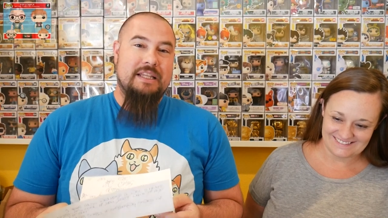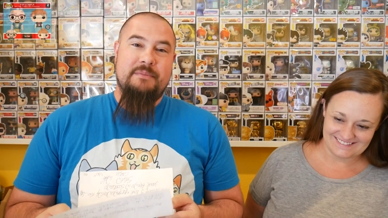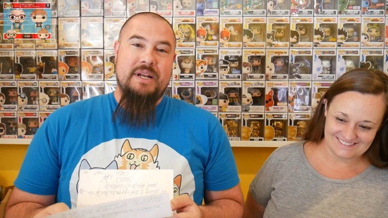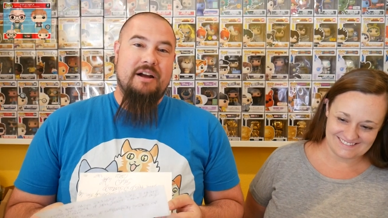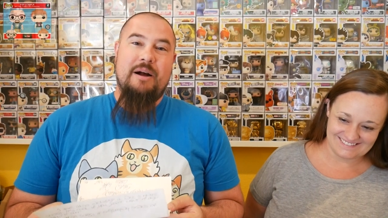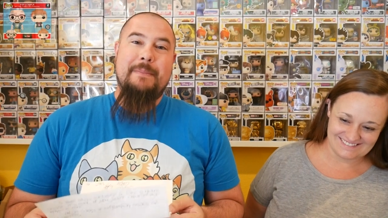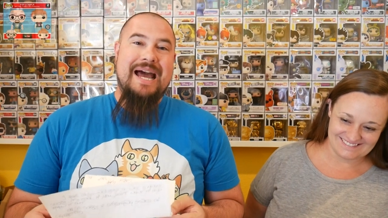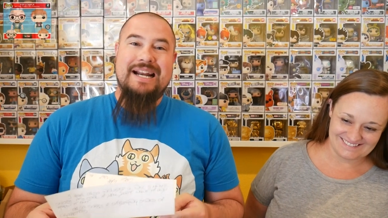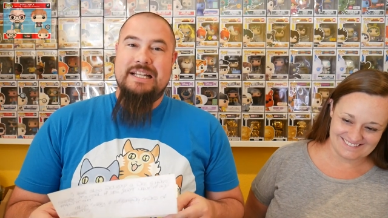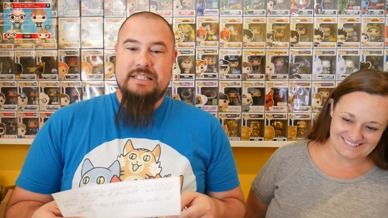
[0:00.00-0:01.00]
Speaker 1: let me know how
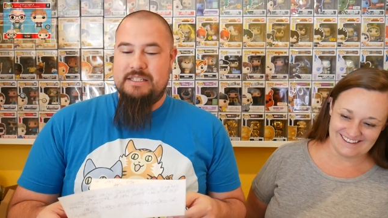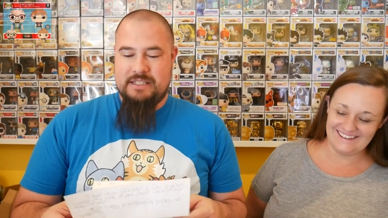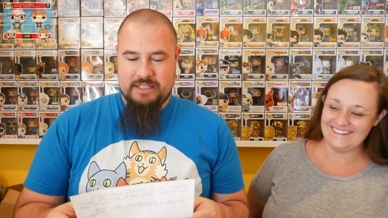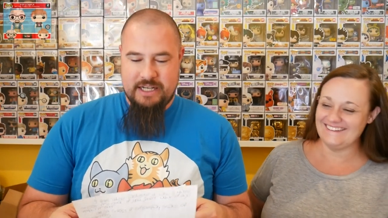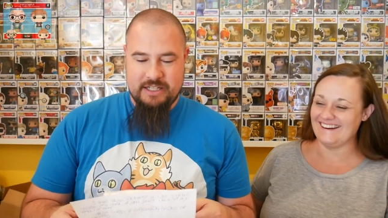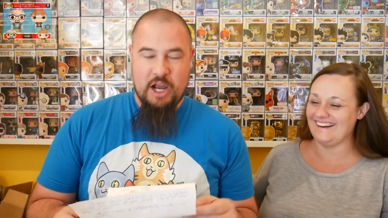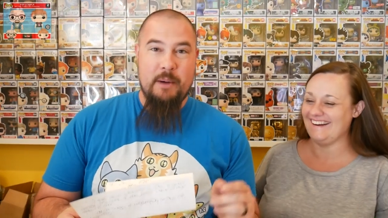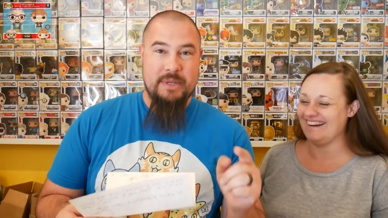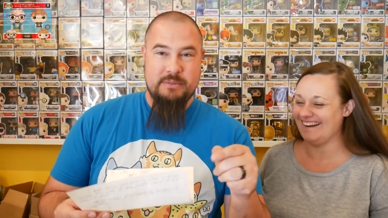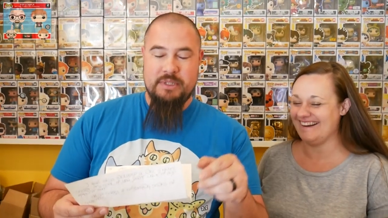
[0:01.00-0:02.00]
bad it is in the
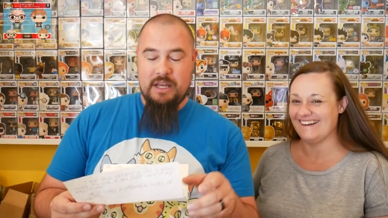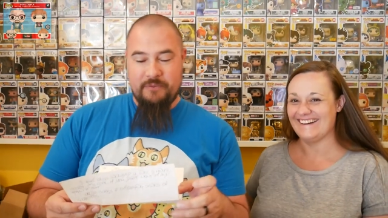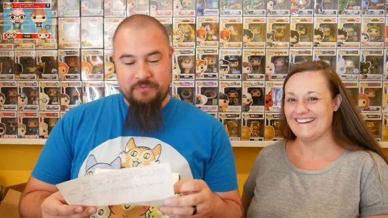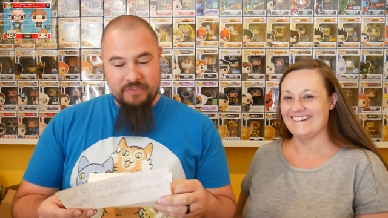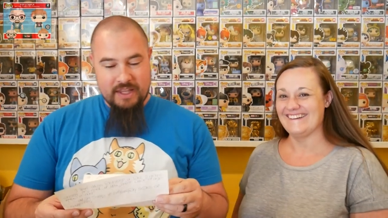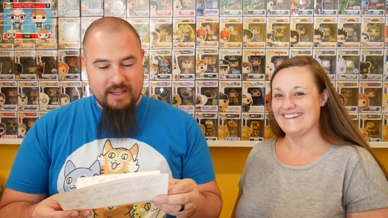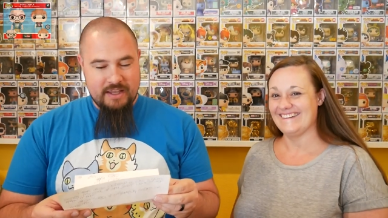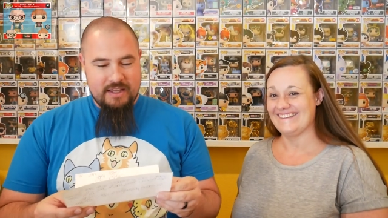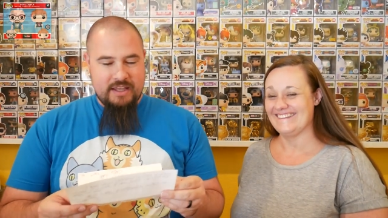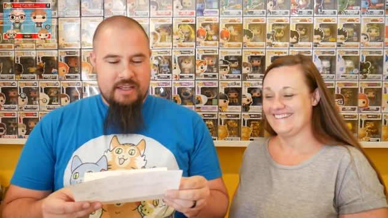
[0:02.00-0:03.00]
comments below.
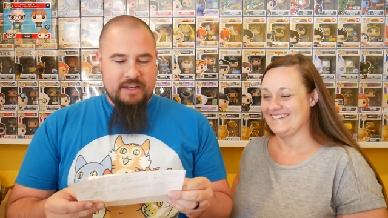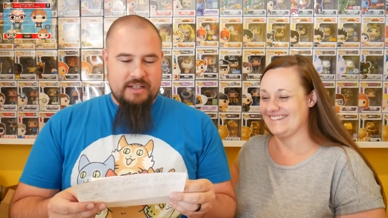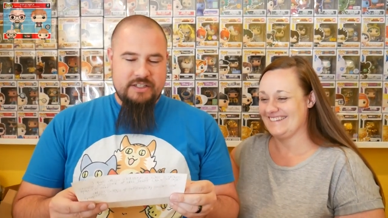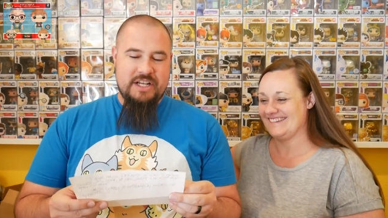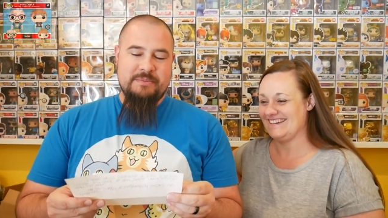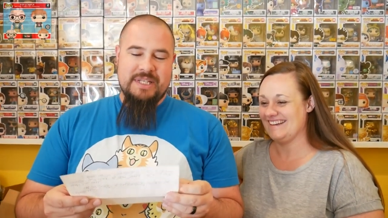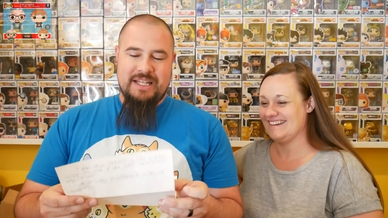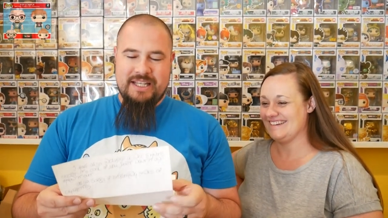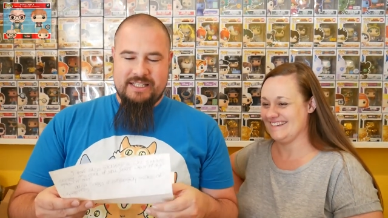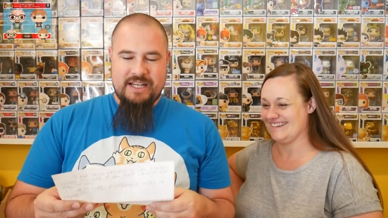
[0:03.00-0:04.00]
James
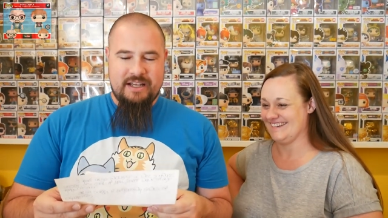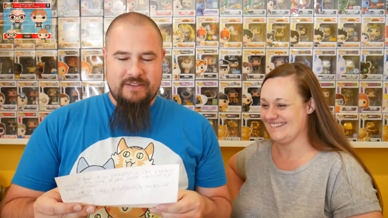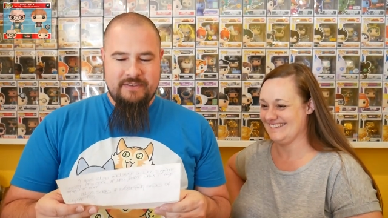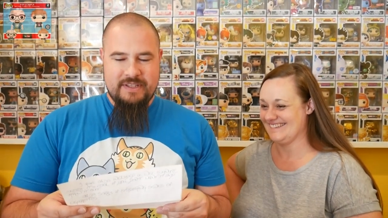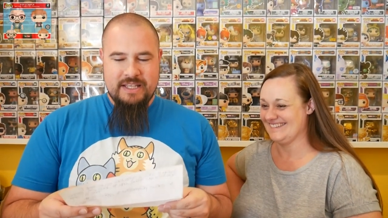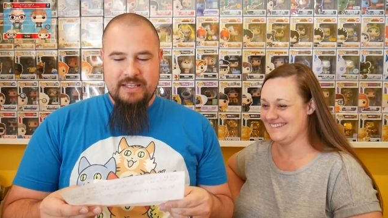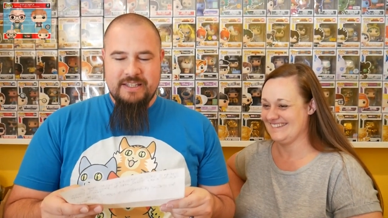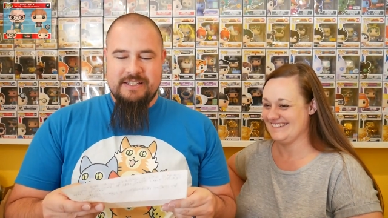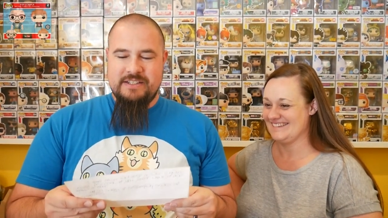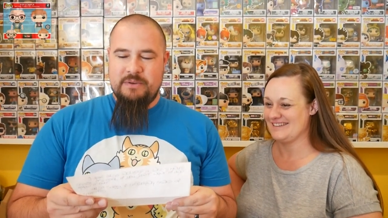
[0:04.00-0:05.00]
and Lisa,
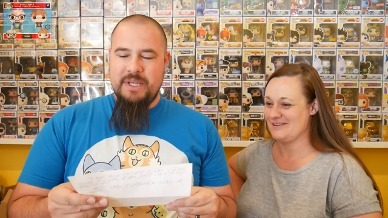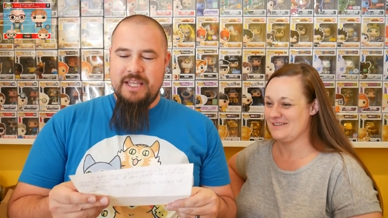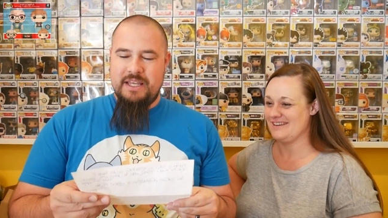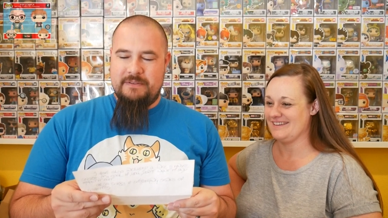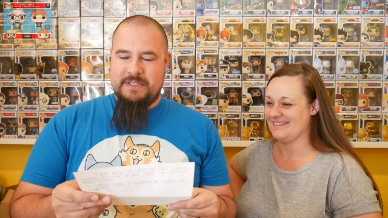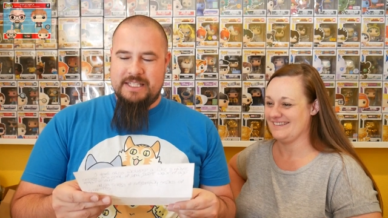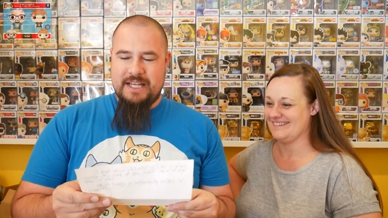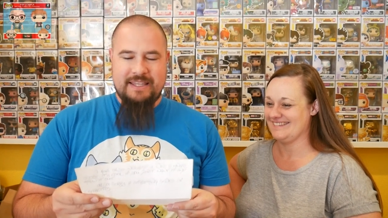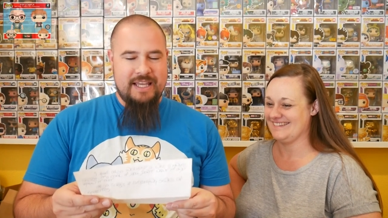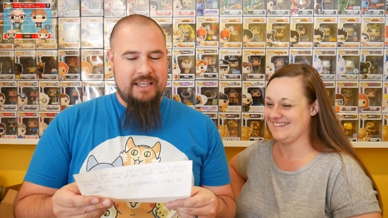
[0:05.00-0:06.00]
this is a wee gift to
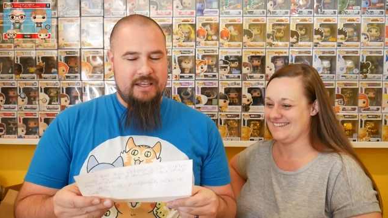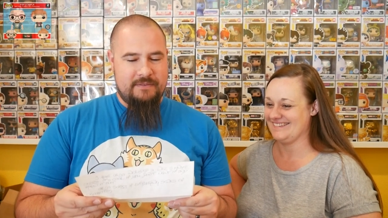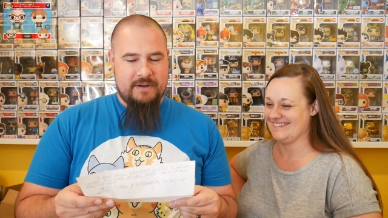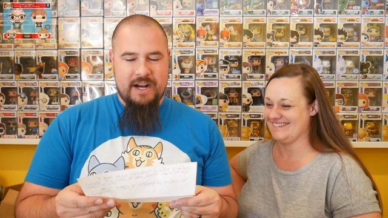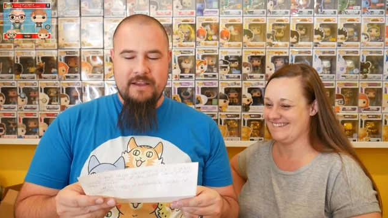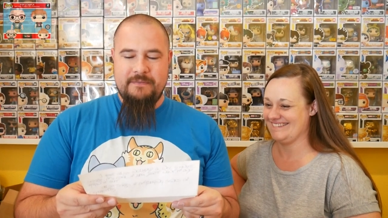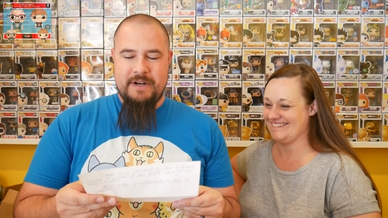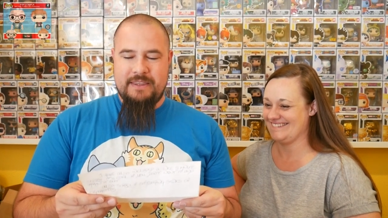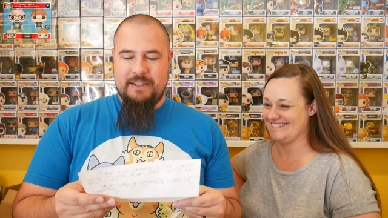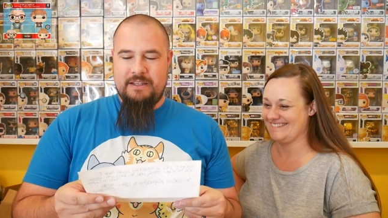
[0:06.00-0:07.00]
say thank you for
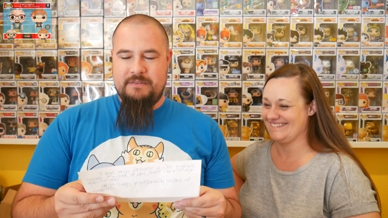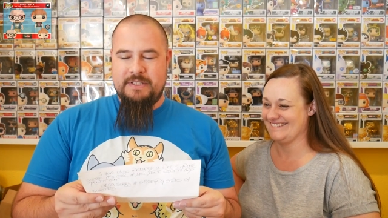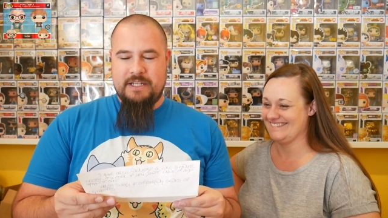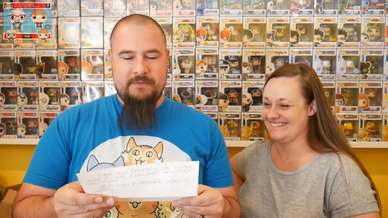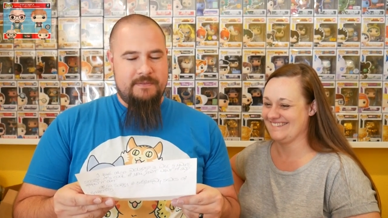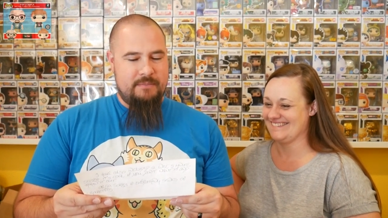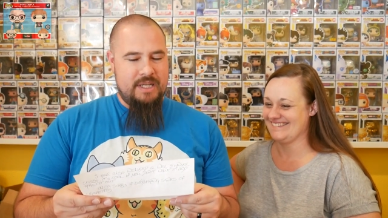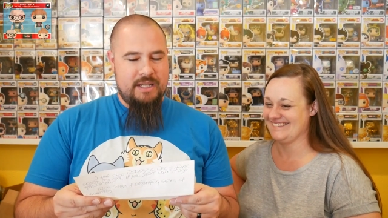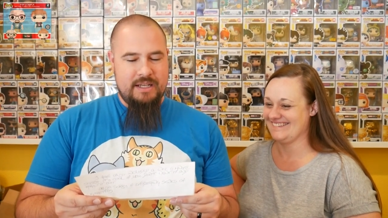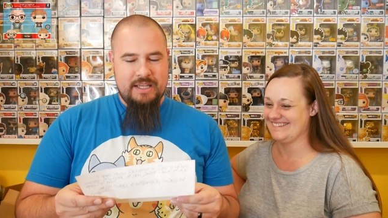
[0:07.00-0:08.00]
everything you've done for
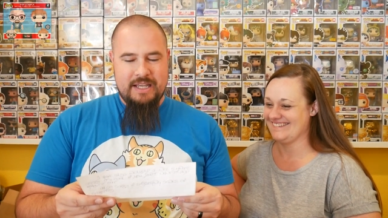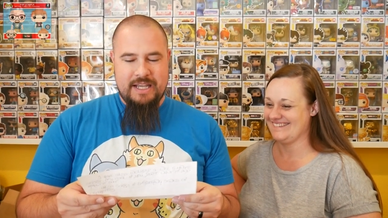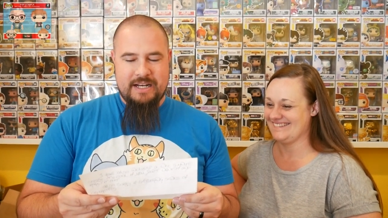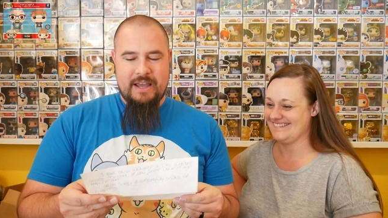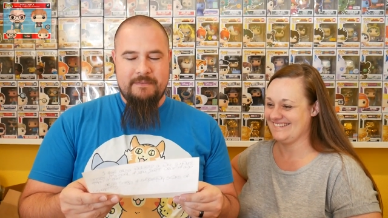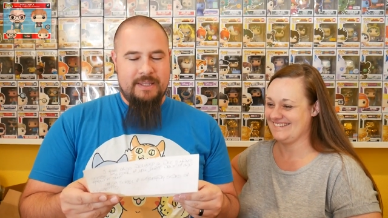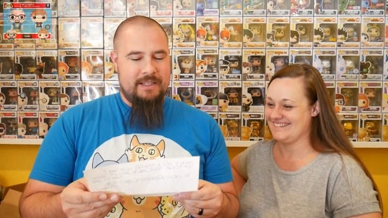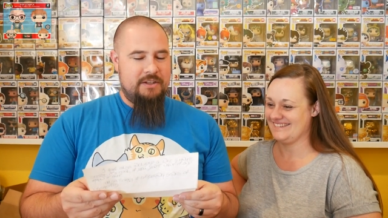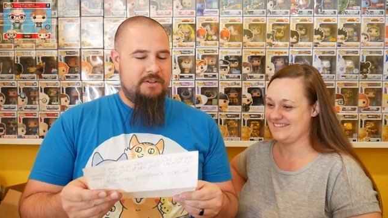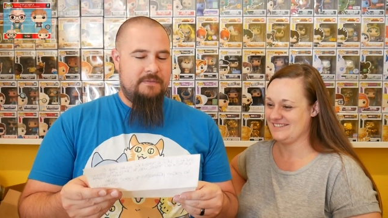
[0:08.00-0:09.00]
me and
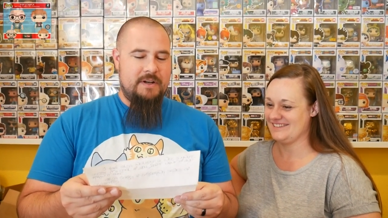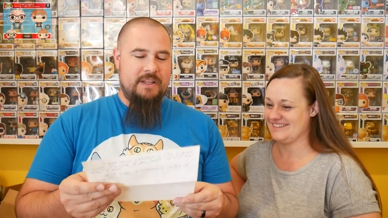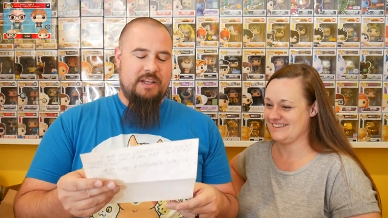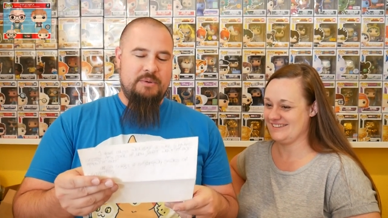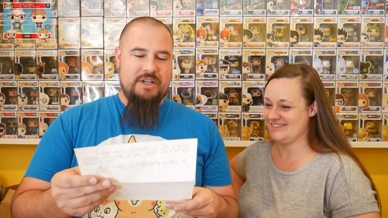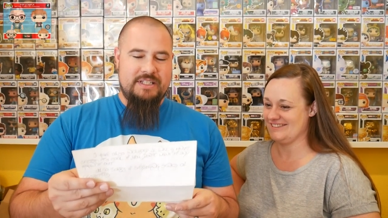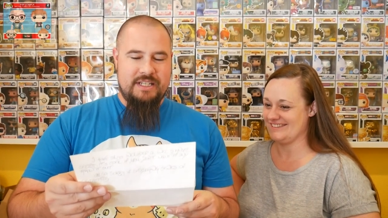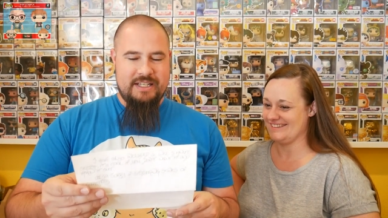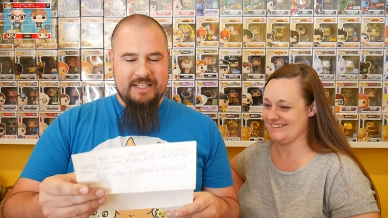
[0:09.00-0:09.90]
everything you do for the community.